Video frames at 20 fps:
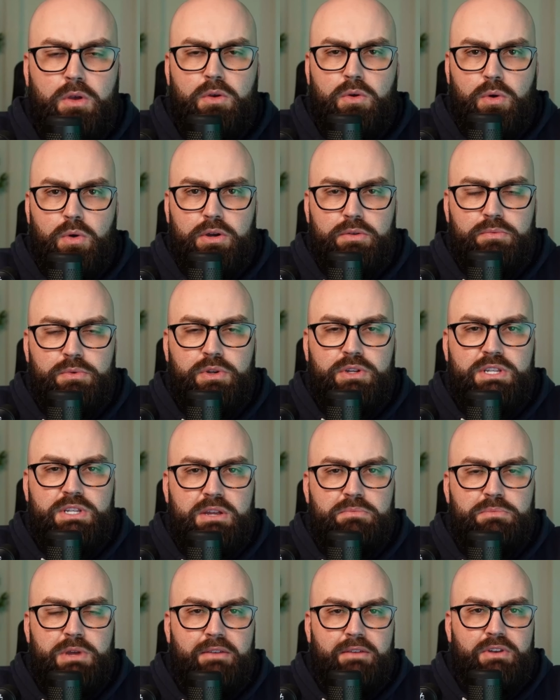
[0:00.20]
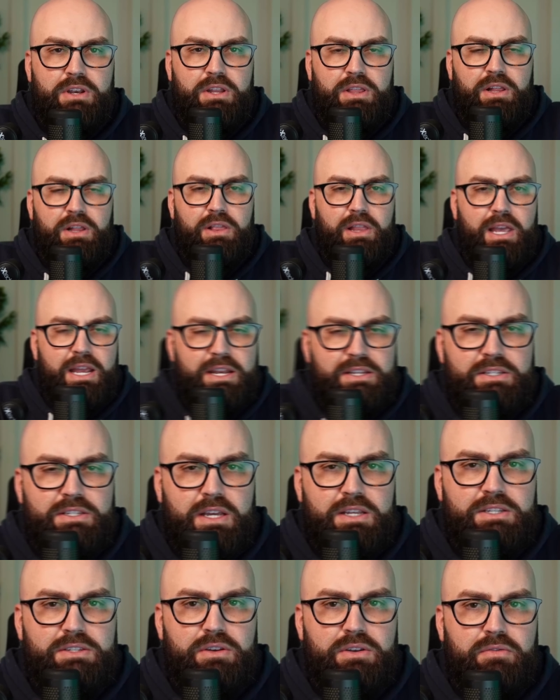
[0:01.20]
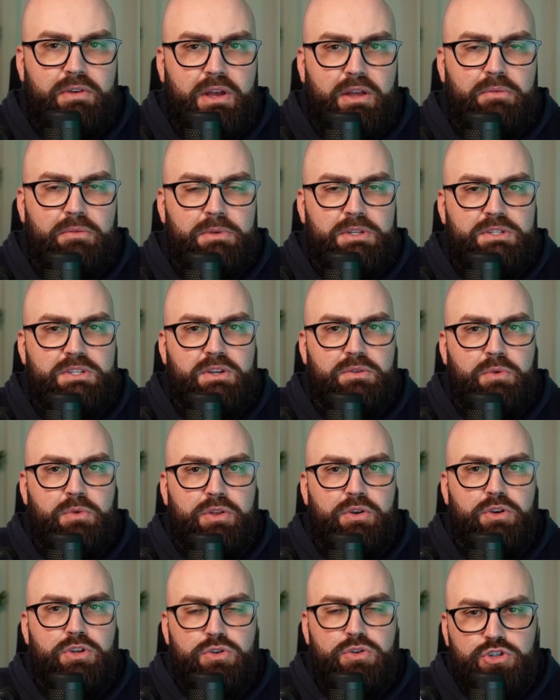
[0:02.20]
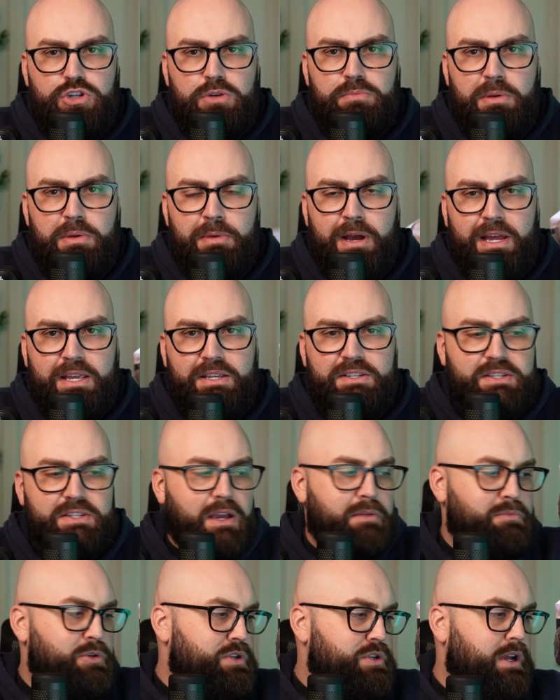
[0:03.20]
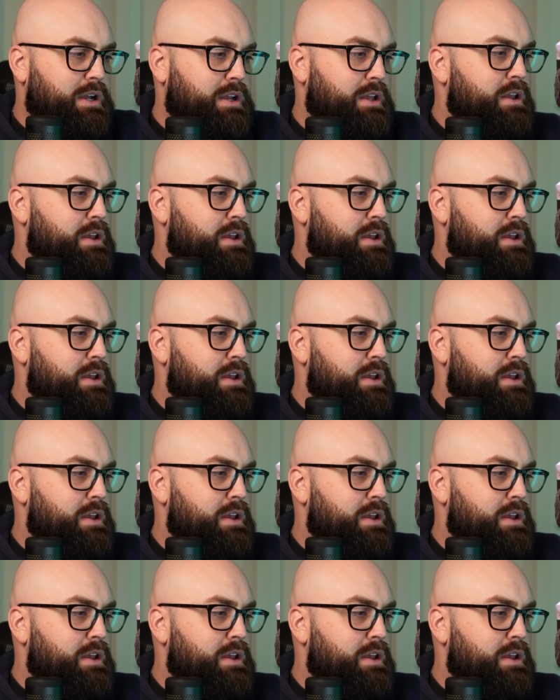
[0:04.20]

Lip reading: Welcome to a deep dive into the latest Tesla developments on whether you should be buying a Cybertruck,